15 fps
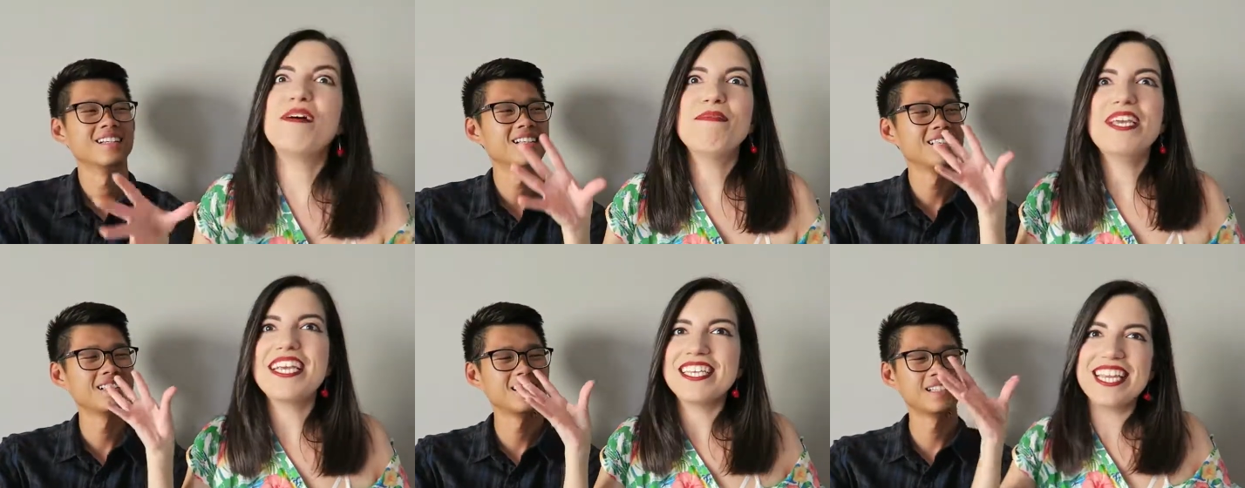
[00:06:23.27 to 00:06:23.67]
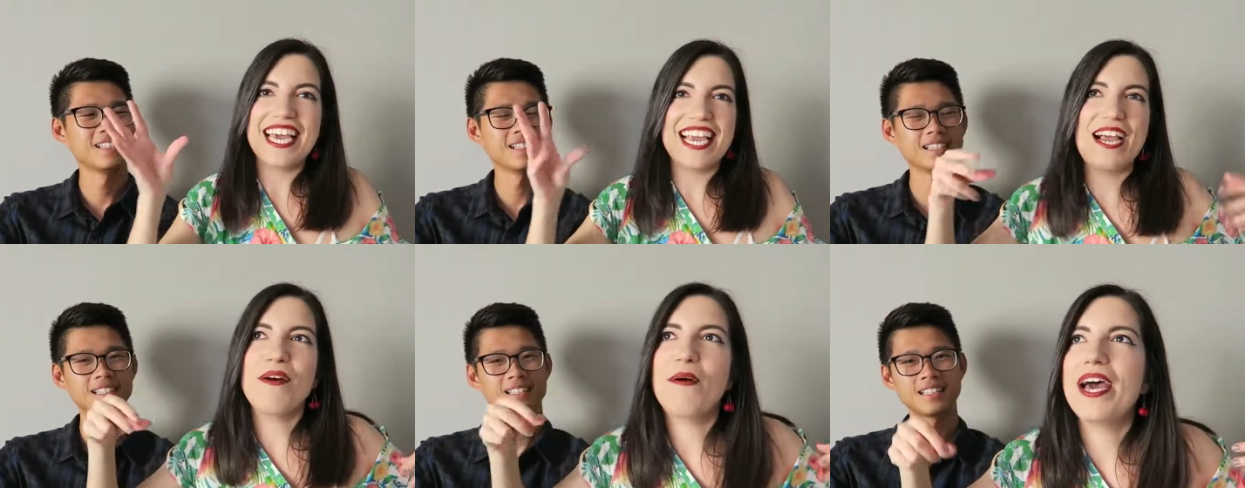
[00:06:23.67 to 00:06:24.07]
Speaker 1: not because
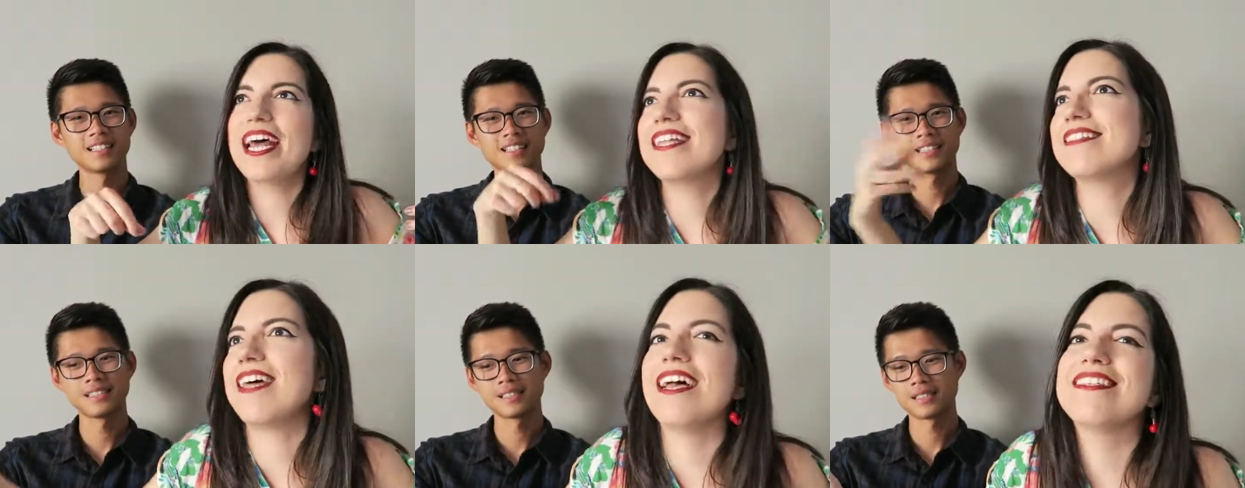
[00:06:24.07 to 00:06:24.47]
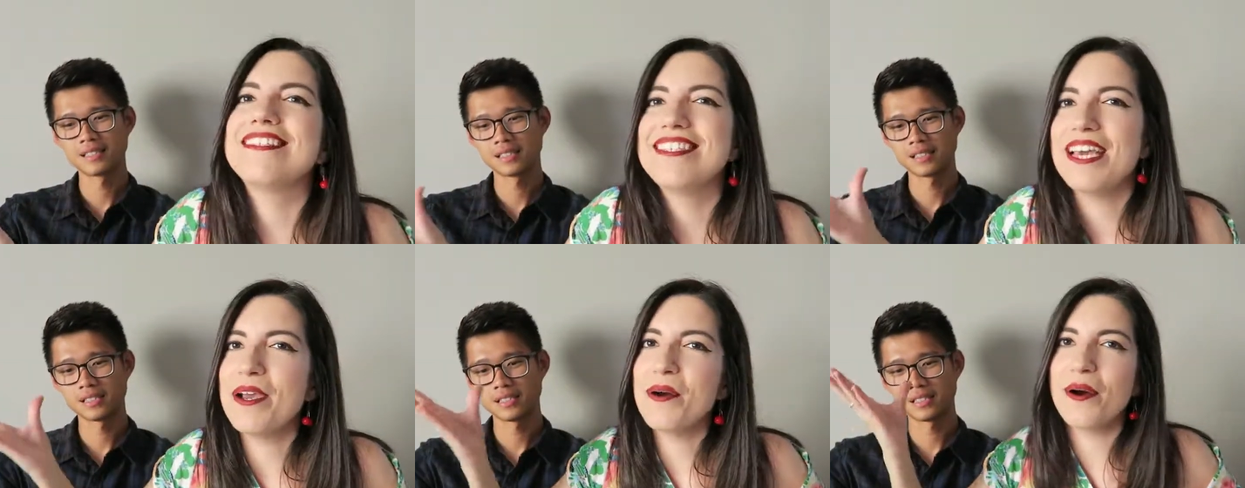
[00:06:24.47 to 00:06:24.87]
like I want to
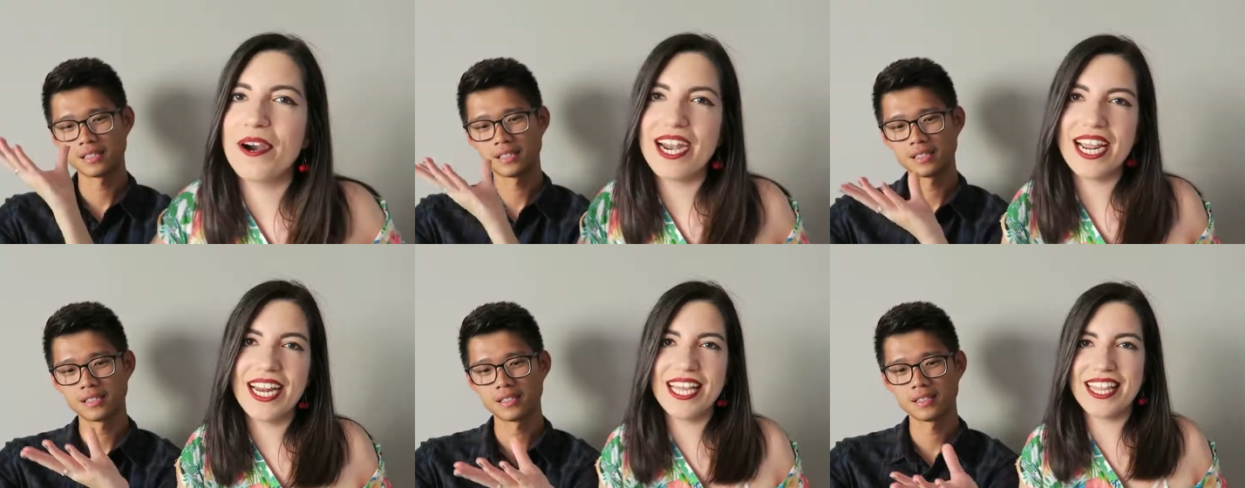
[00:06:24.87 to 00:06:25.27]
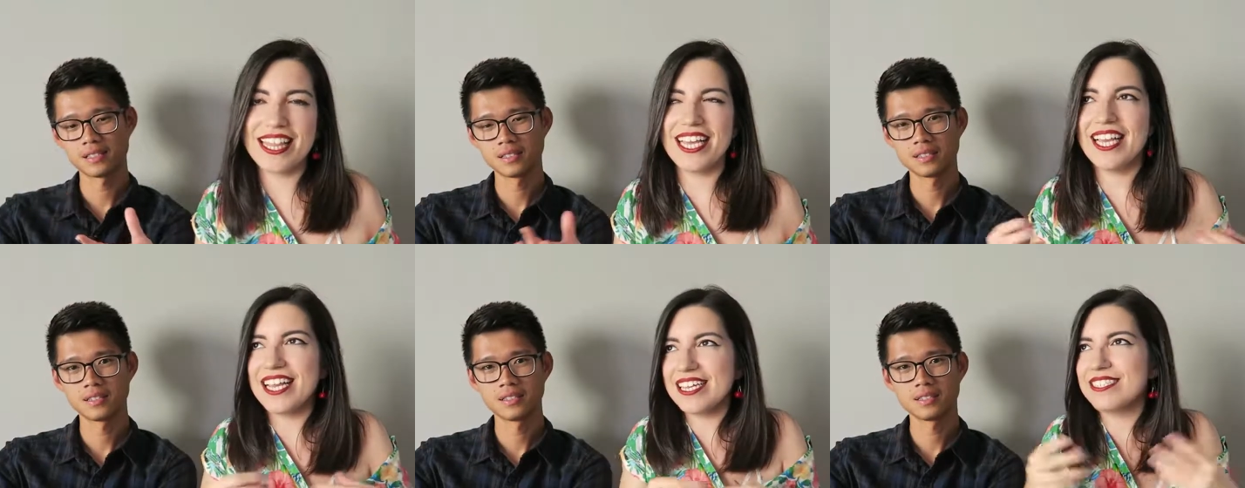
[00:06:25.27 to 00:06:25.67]
touch them or
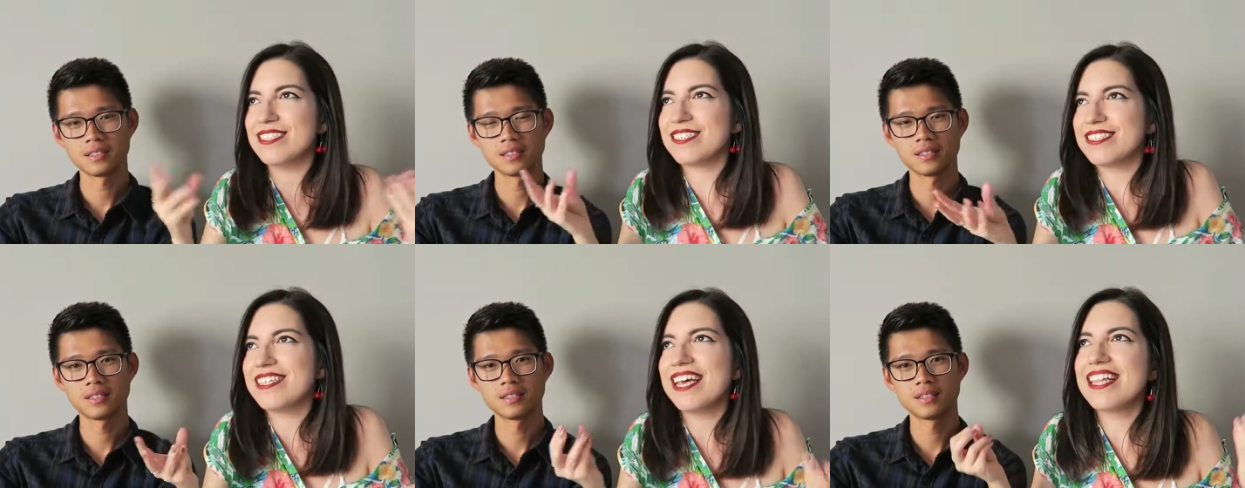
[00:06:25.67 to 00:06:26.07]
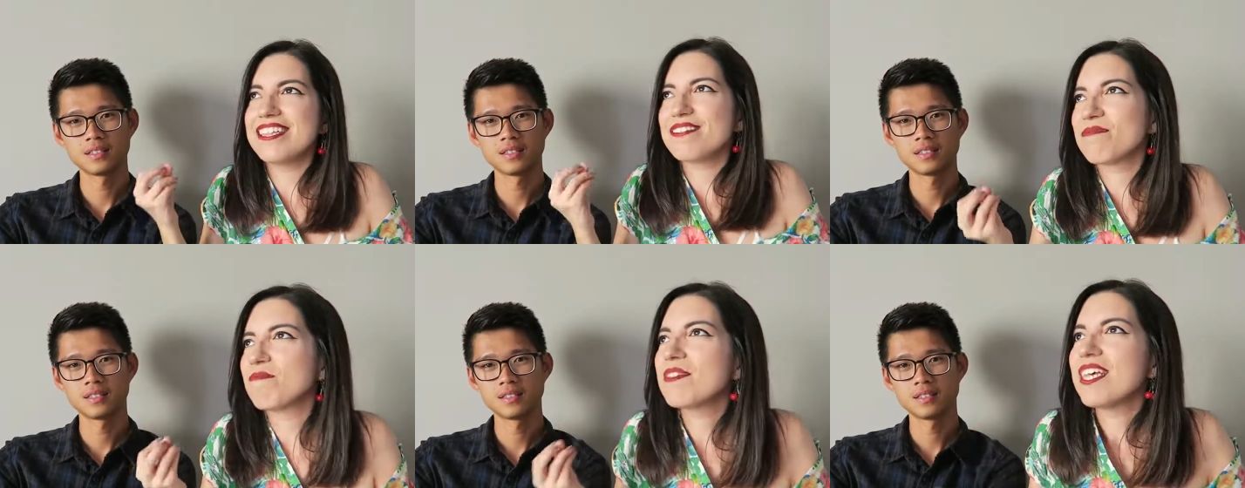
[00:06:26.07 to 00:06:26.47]
anything, it's just
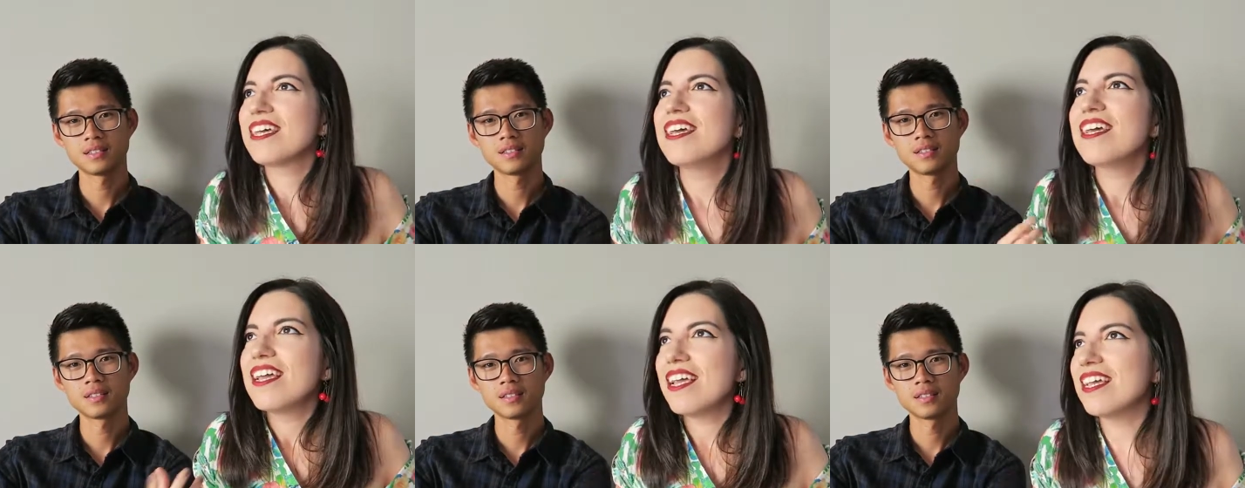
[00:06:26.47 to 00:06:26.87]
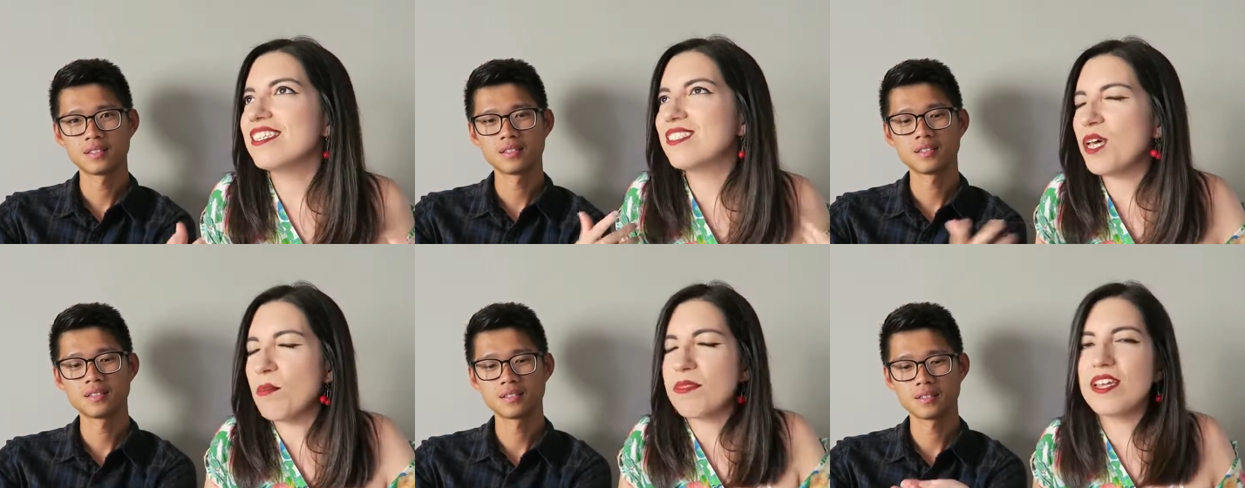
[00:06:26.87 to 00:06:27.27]
that
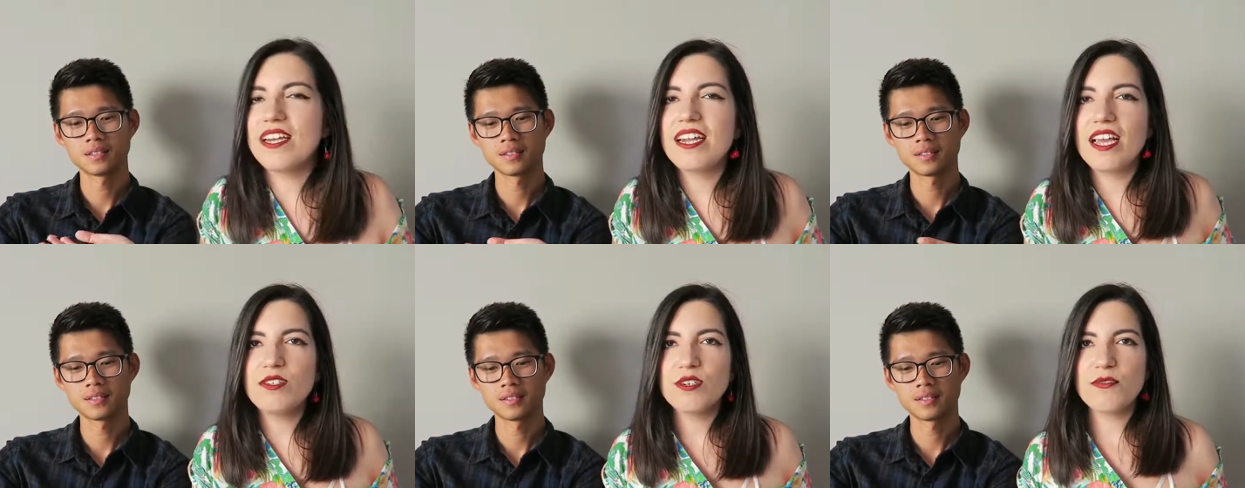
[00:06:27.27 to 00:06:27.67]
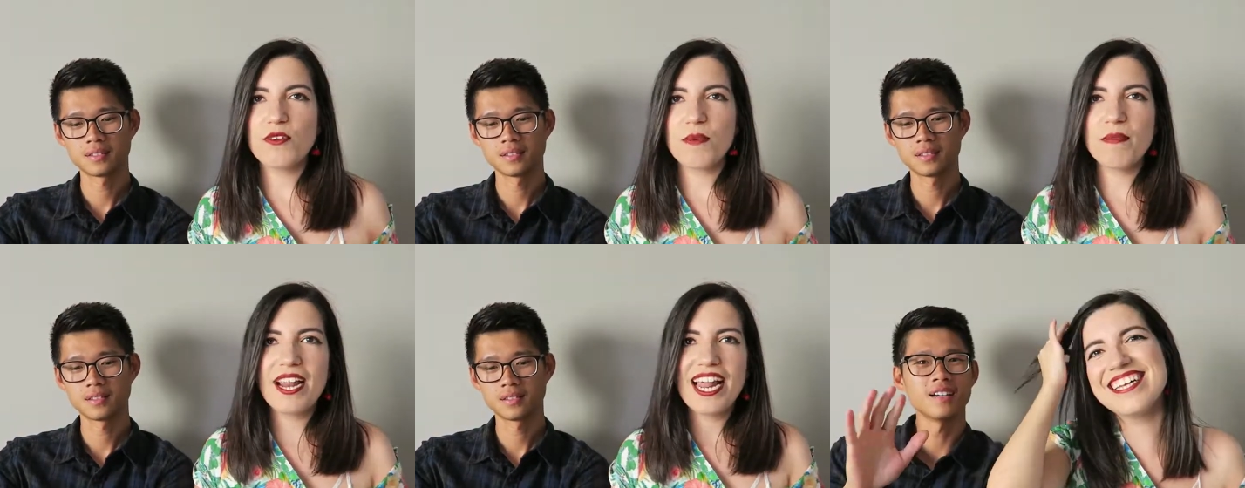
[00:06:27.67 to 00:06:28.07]
it's something natural for me.